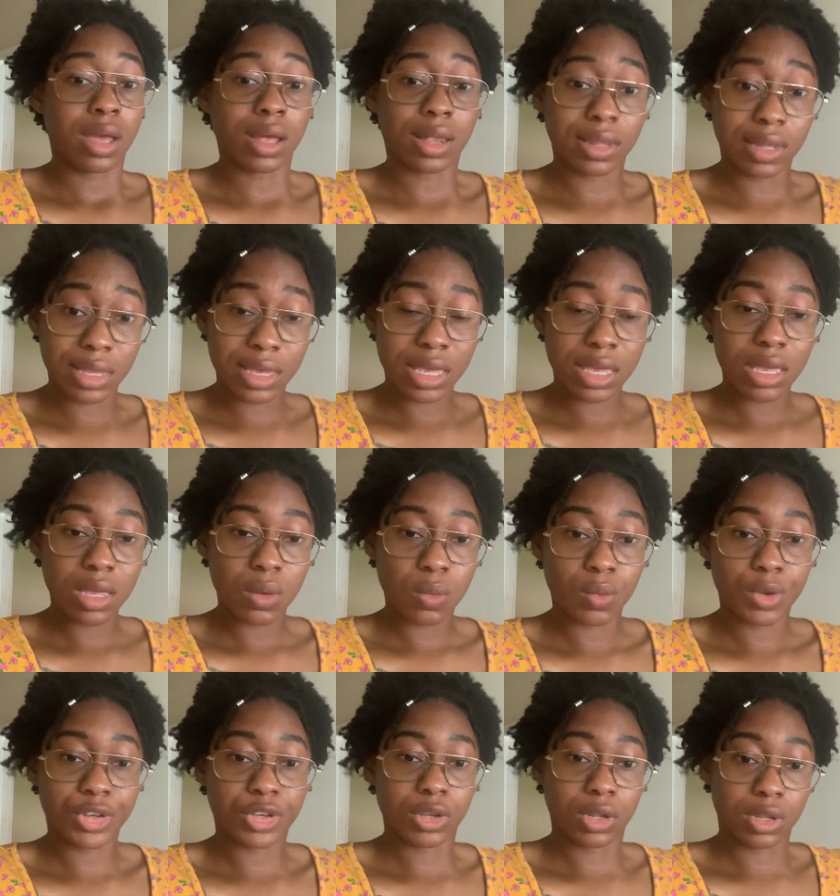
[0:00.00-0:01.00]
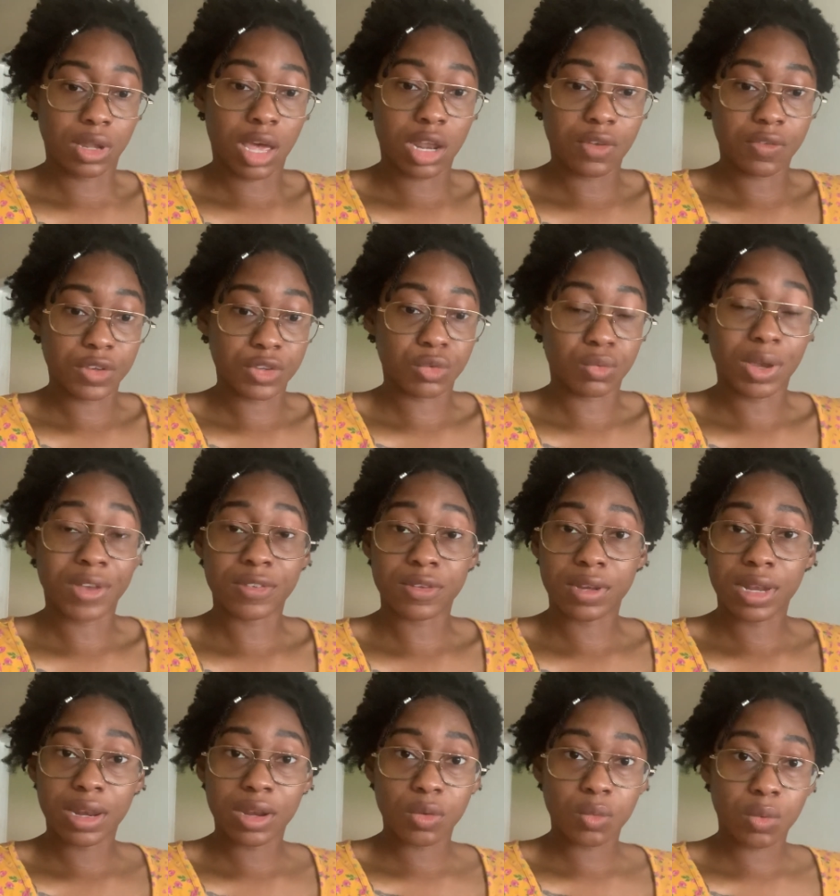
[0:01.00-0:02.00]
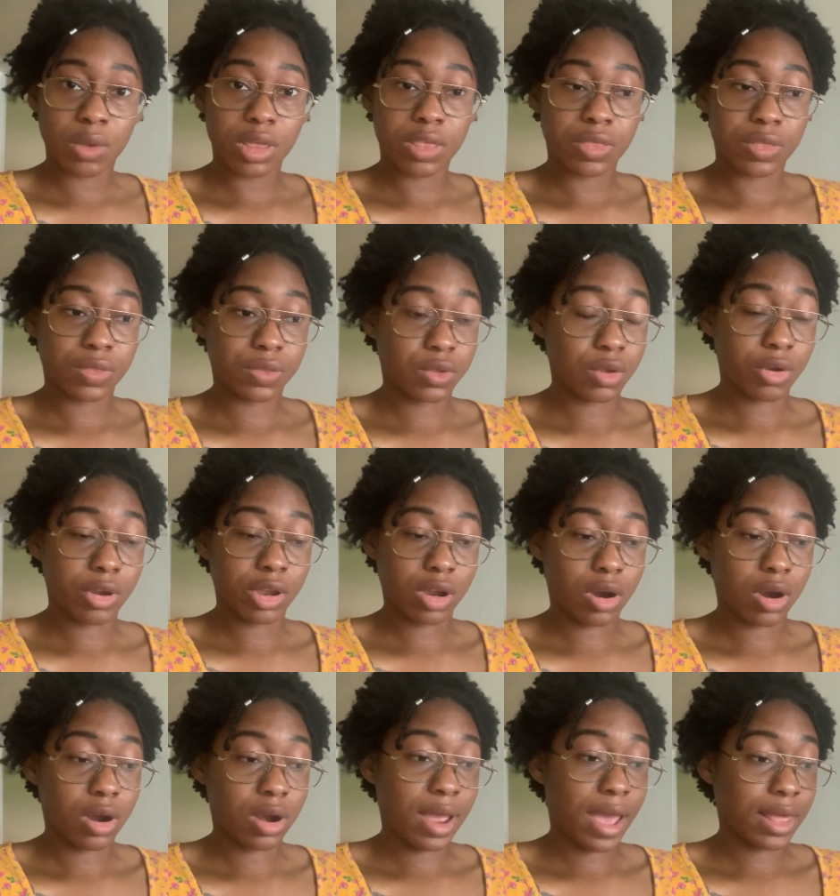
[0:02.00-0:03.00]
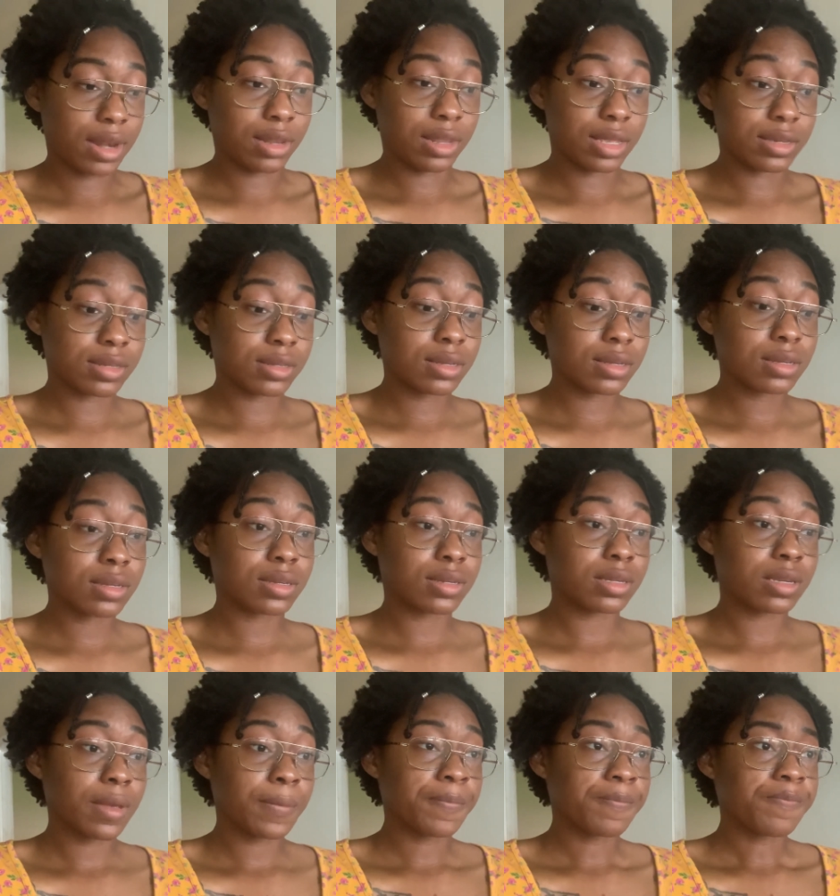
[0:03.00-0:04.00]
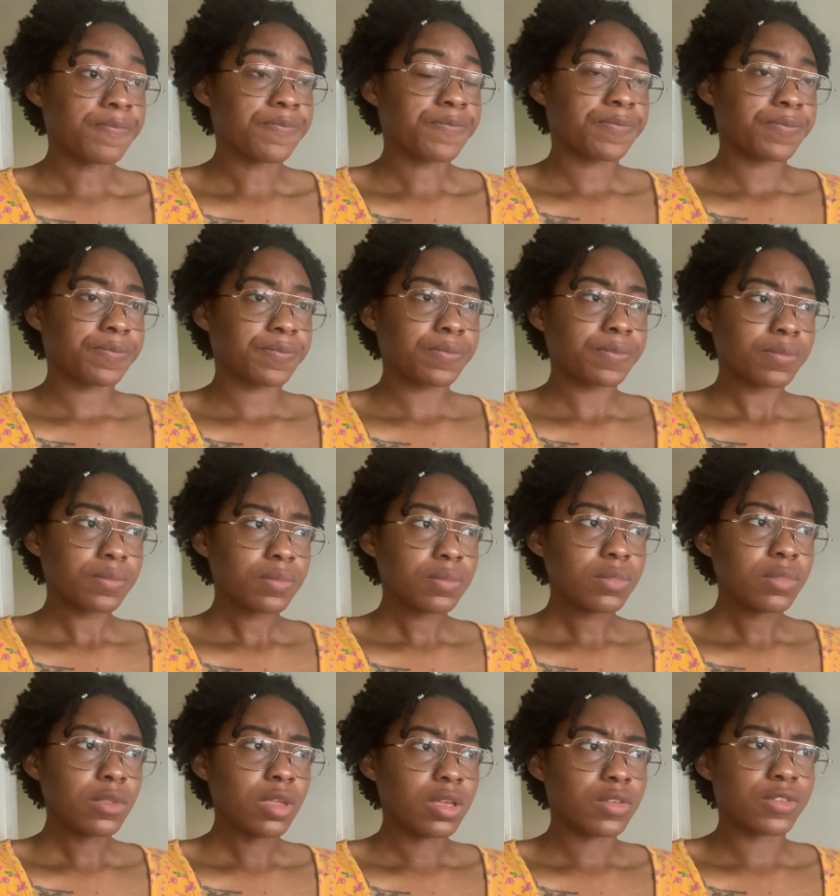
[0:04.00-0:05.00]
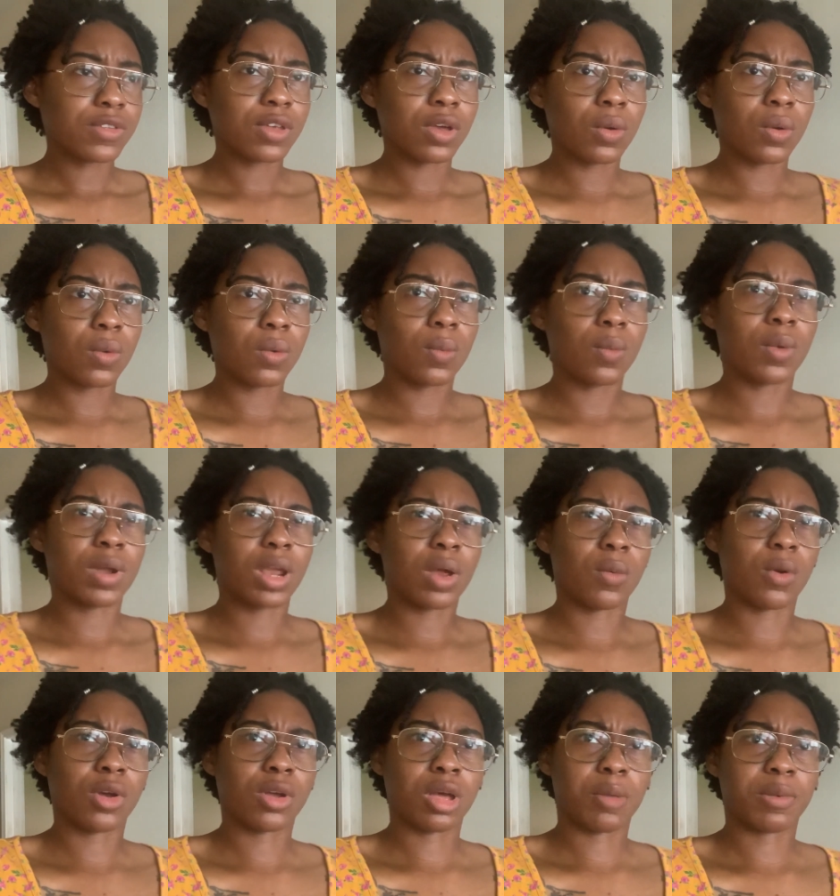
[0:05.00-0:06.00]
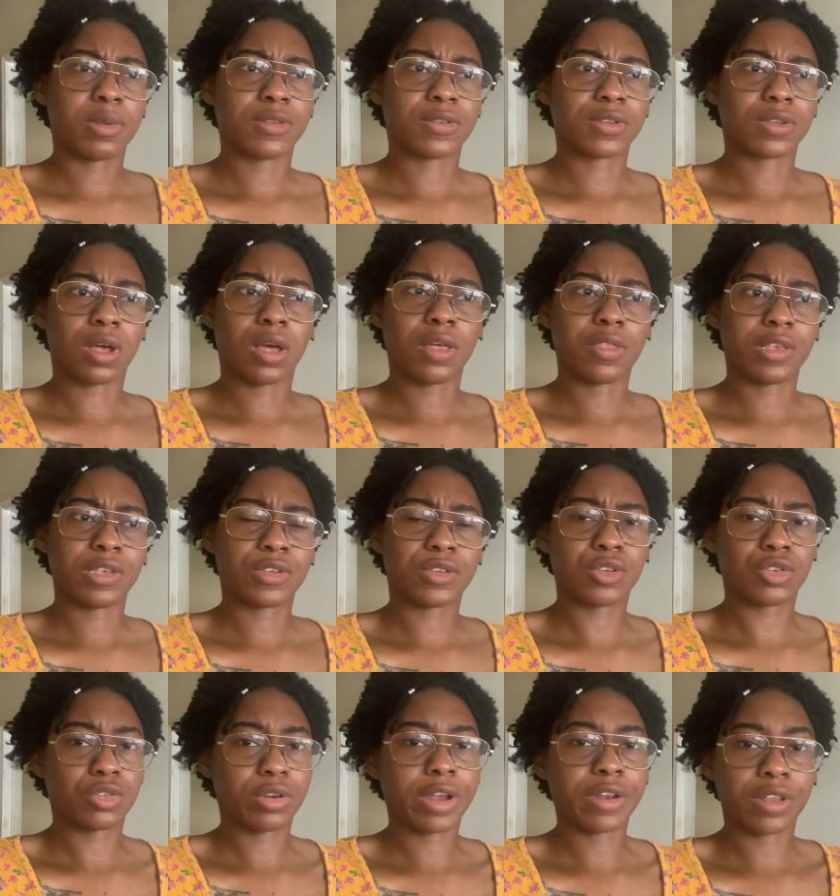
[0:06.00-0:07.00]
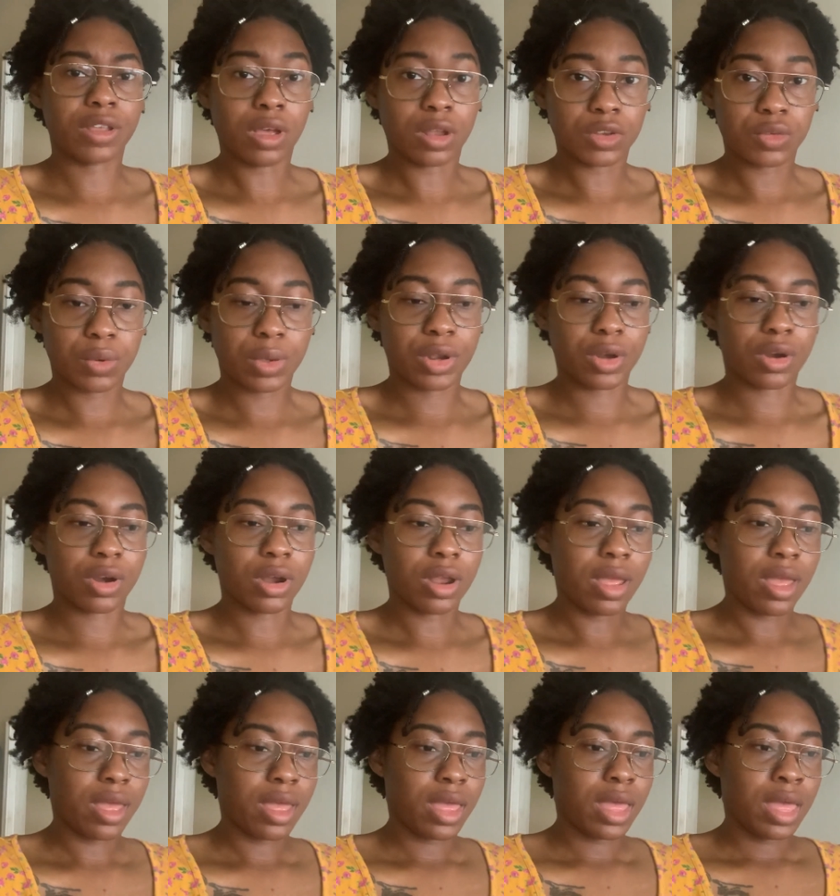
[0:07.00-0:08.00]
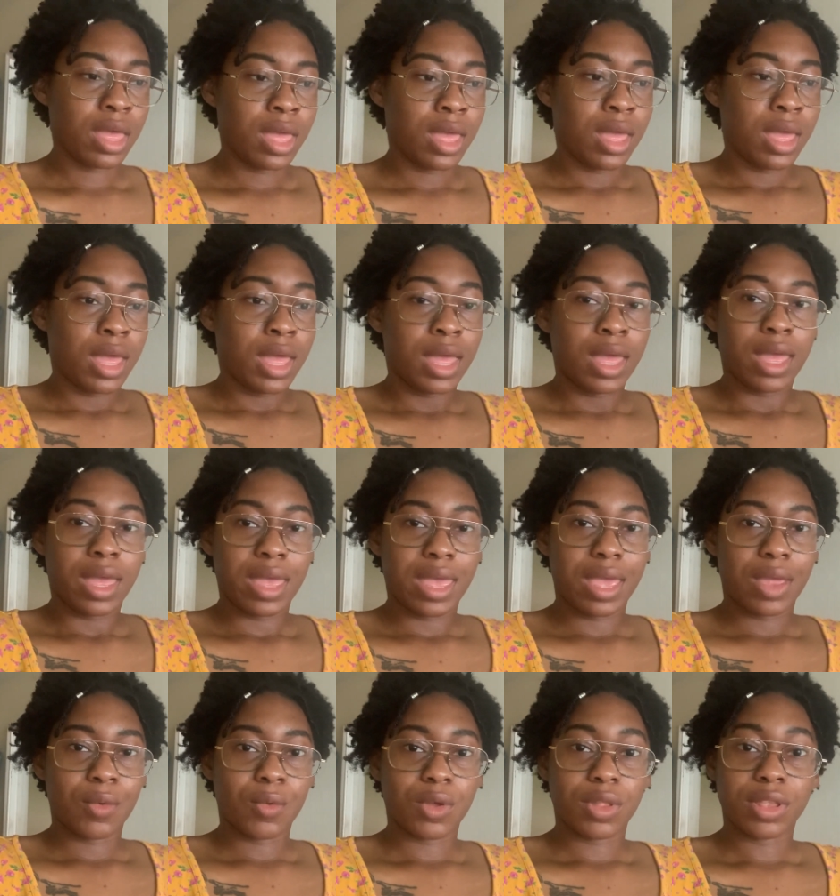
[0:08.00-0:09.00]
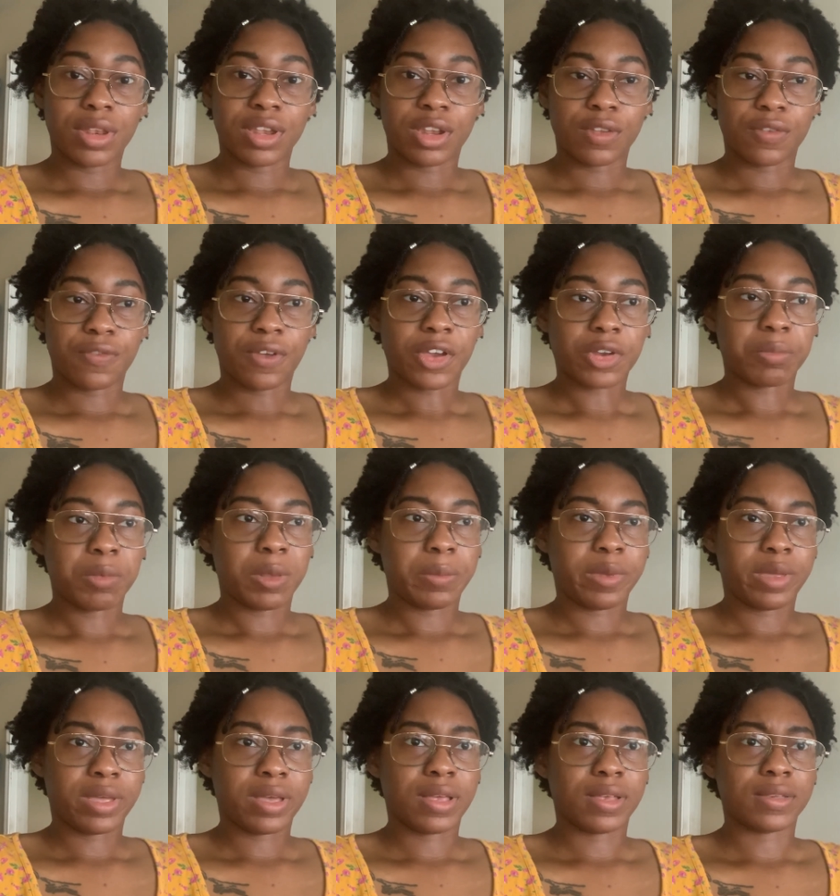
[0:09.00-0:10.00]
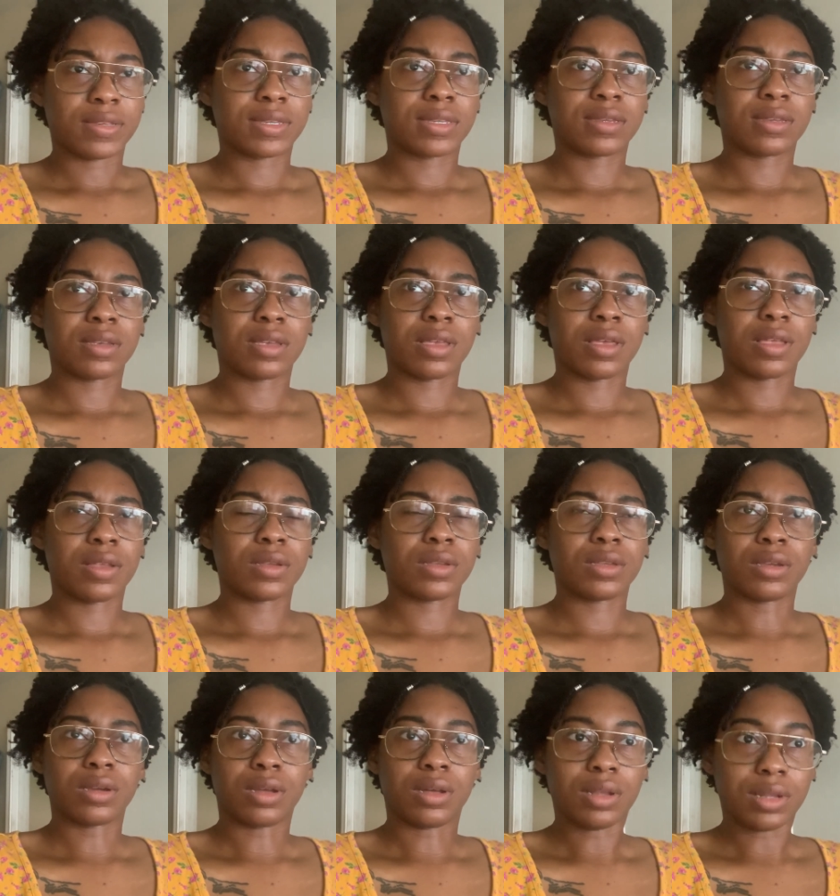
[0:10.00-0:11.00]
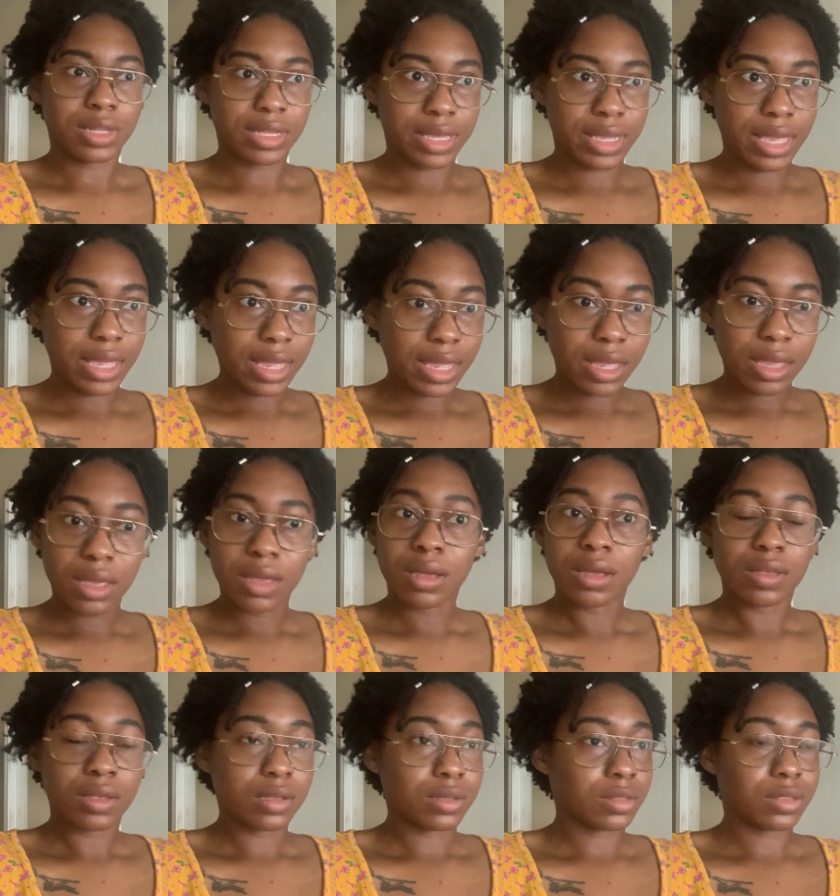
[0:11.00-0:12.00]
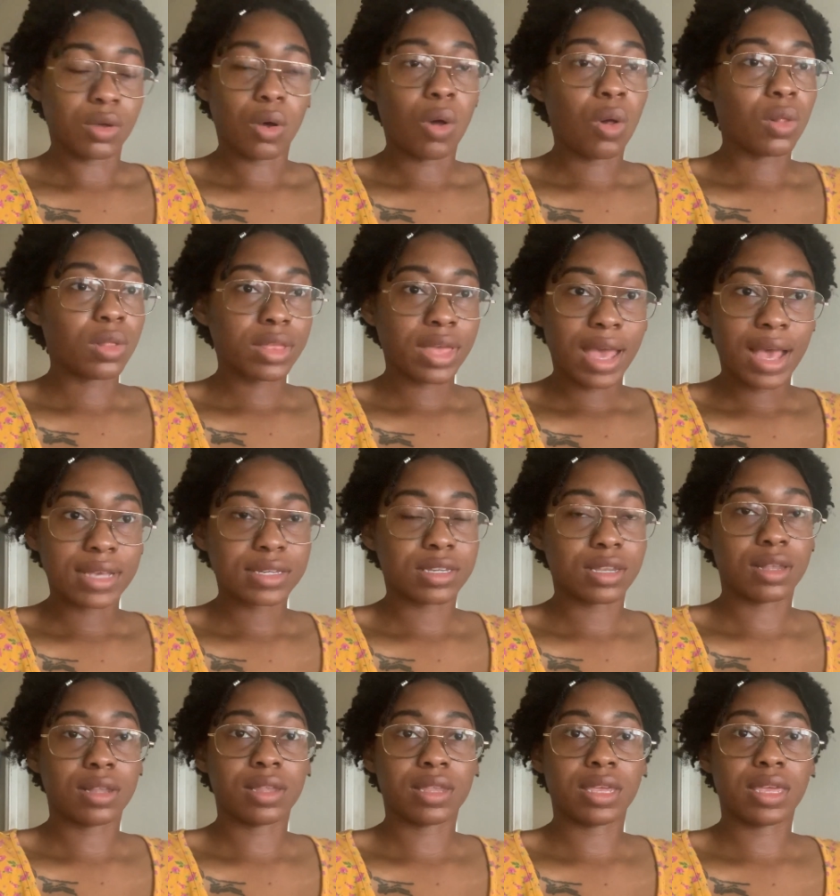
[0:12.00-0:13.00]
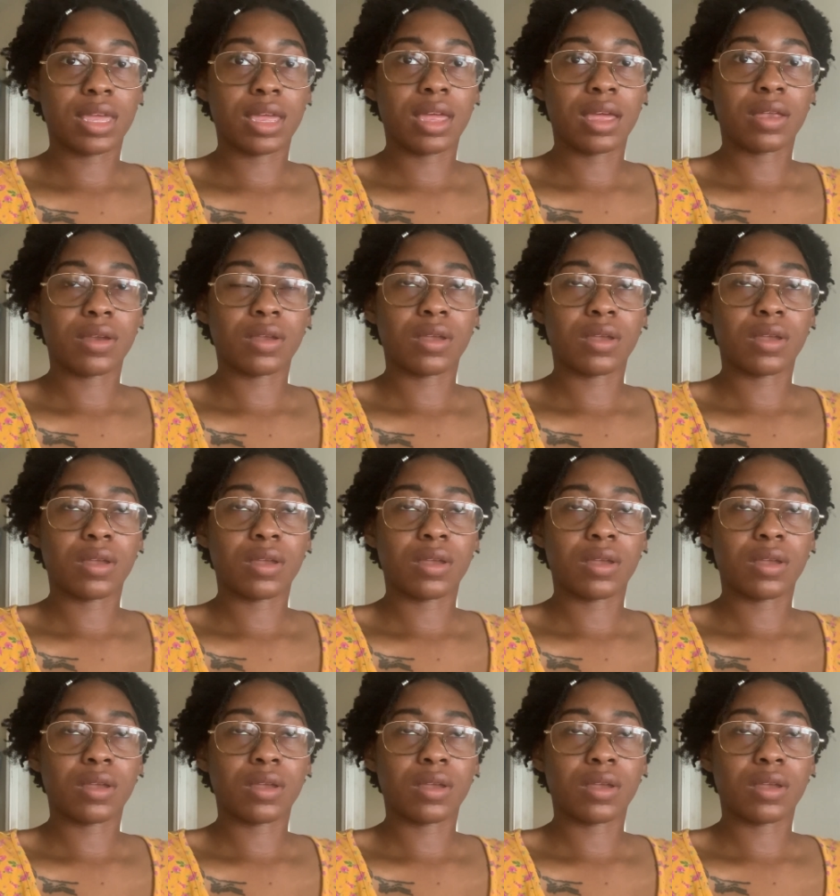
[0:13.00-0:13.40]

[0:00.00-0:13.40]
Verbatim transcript: Glee, which a lot of us resonated with during our adolescence. So when I woke up and saw this trending on Twitter, it really did affect me because Glee, the whole cast of Glee,